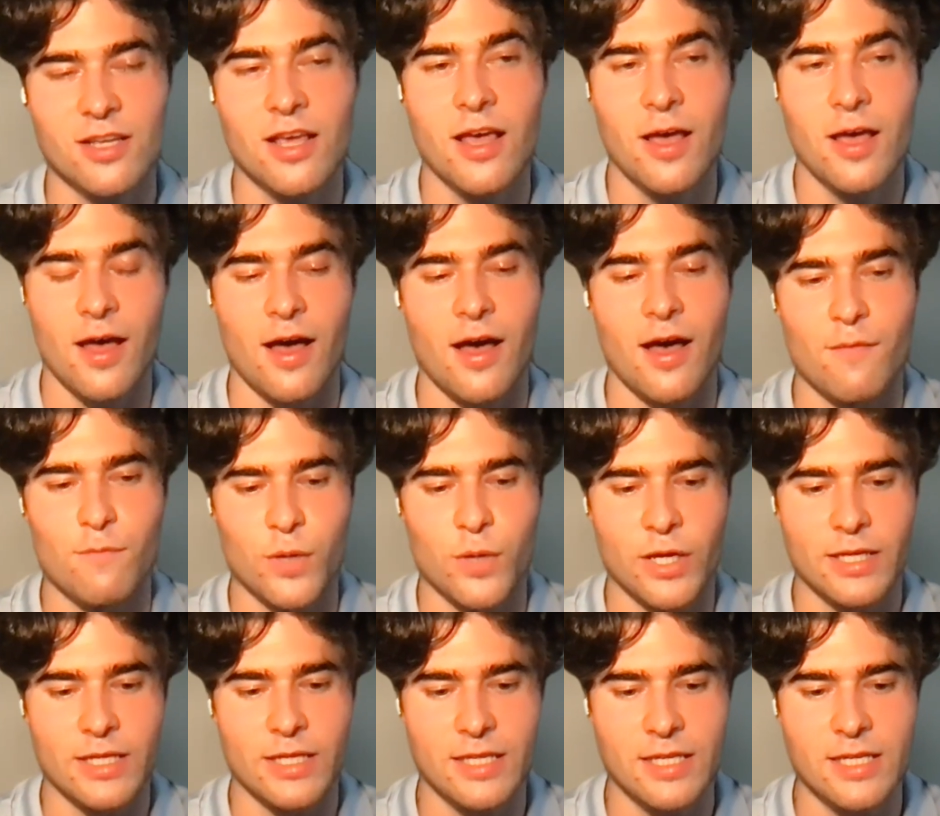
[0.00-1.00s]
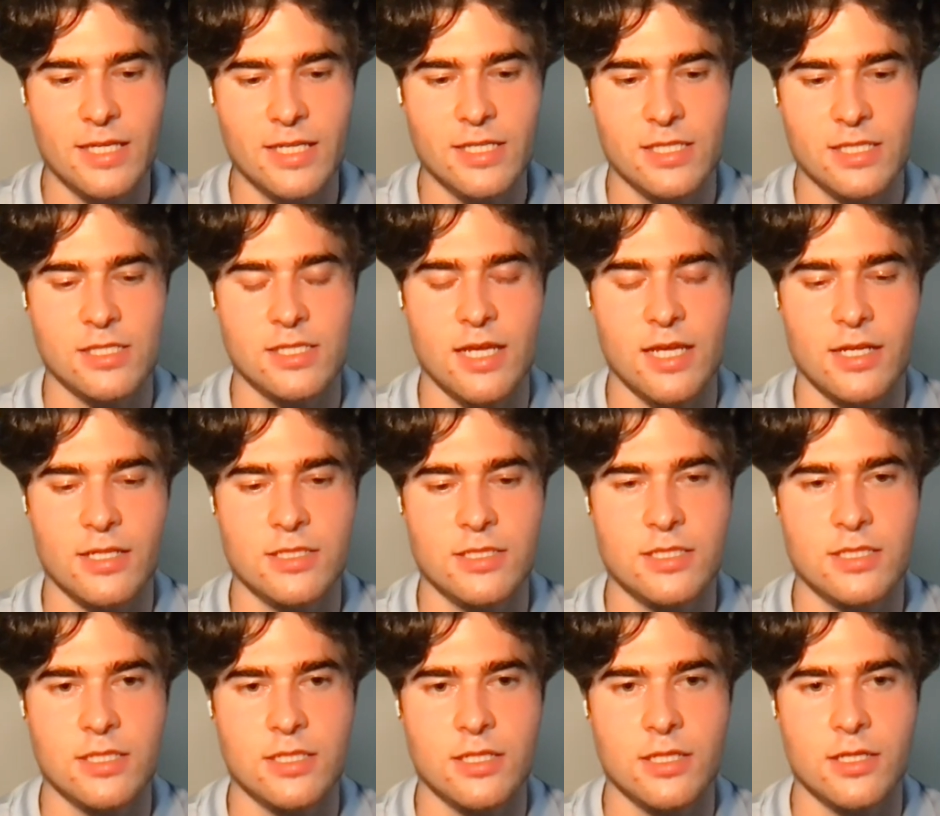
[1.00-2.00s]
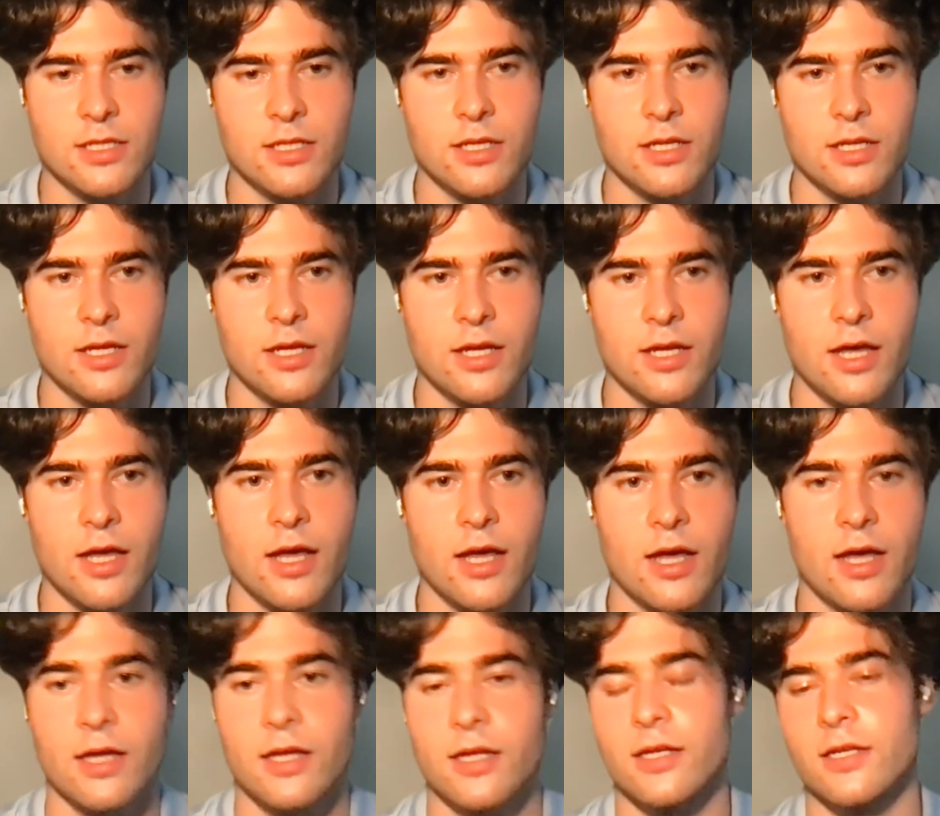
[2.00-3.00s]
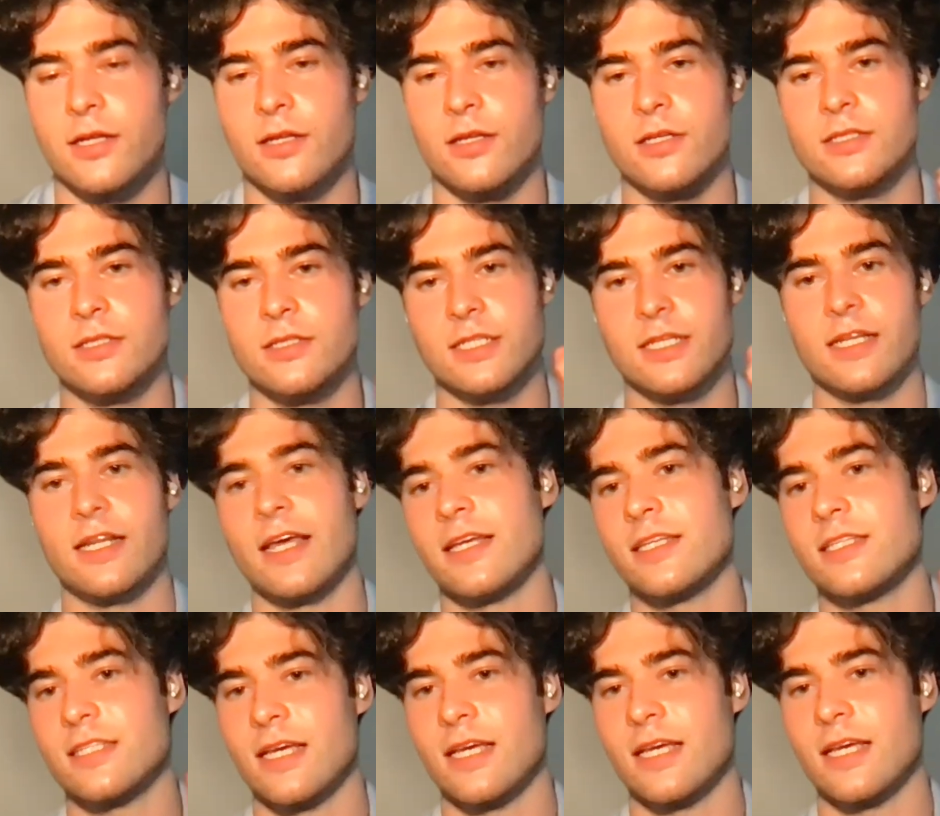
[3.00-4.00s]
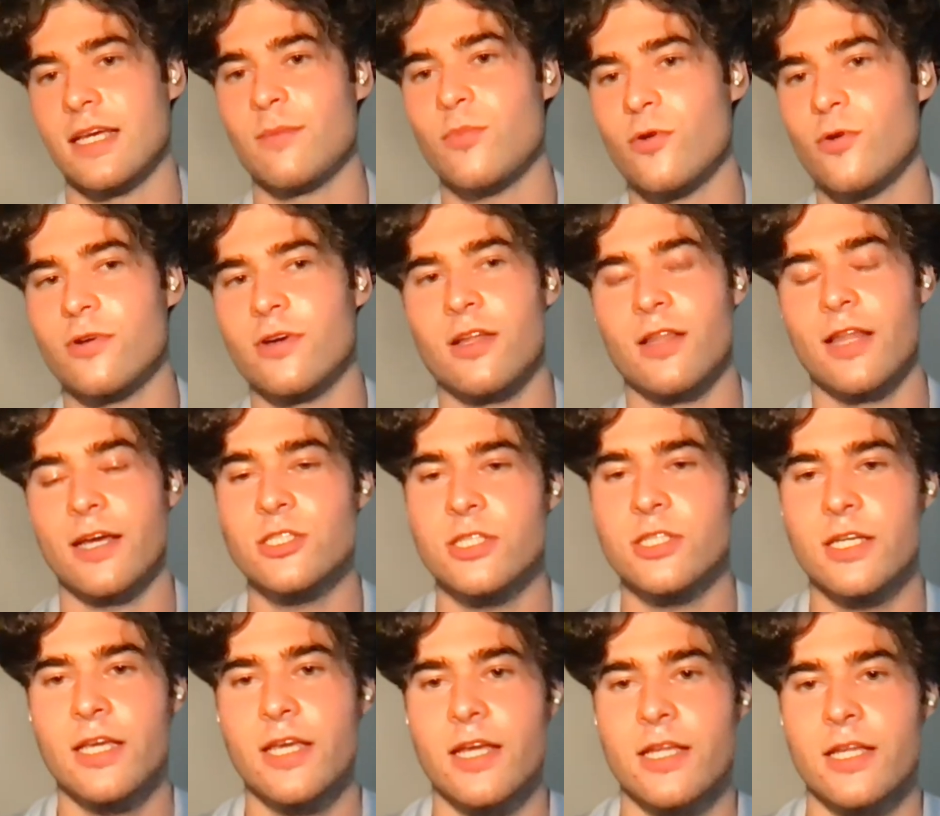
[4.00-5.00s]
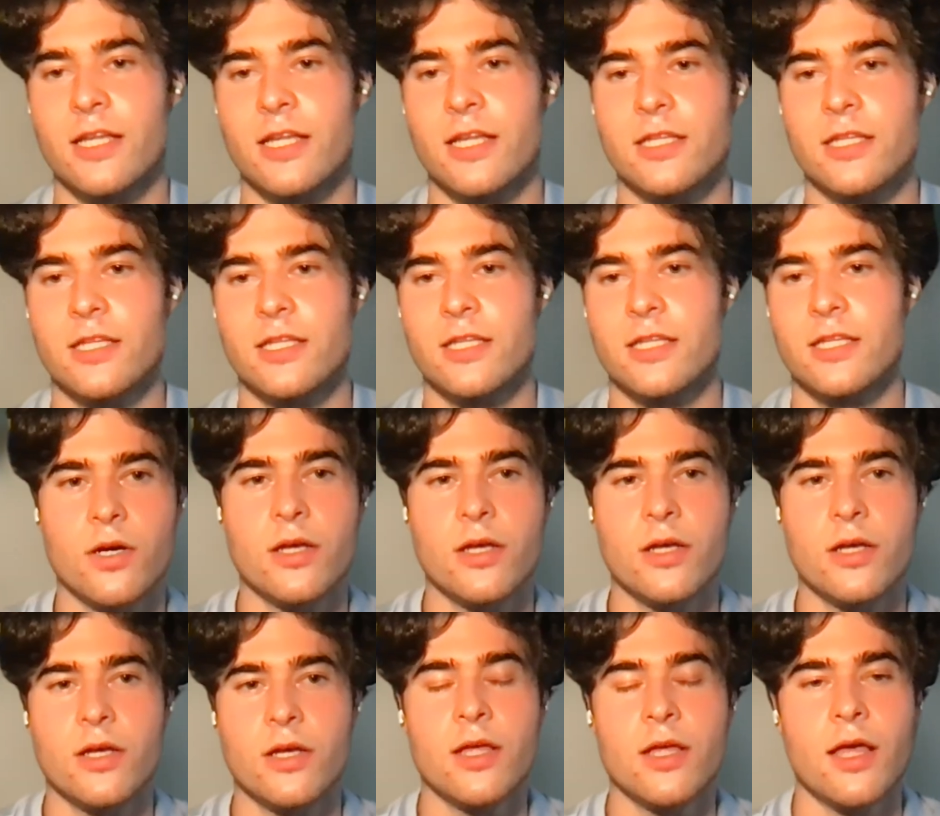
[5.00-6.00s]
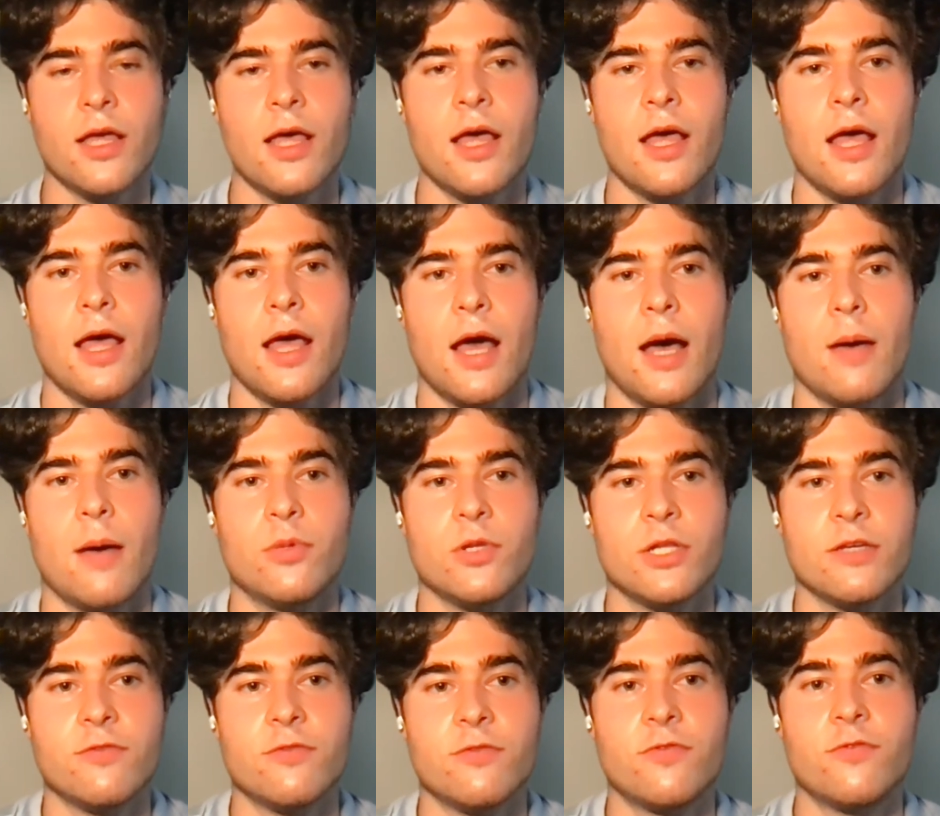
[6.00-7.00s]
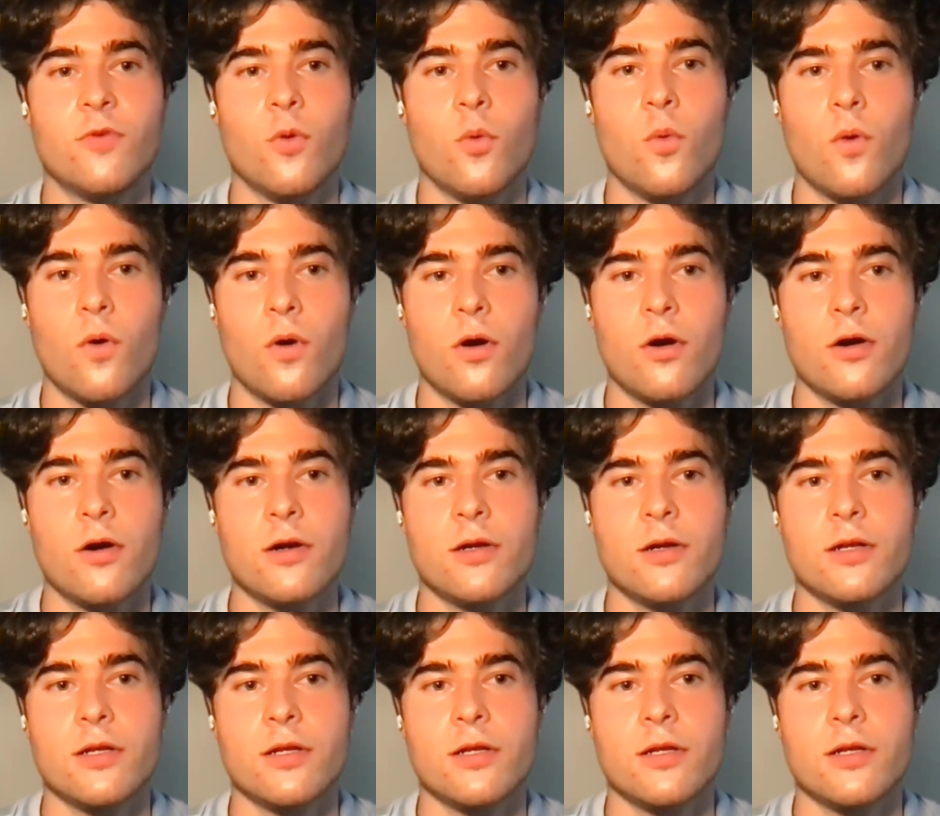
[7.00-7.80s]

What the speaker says: But he sent DNA sample collection kits to, I believe, four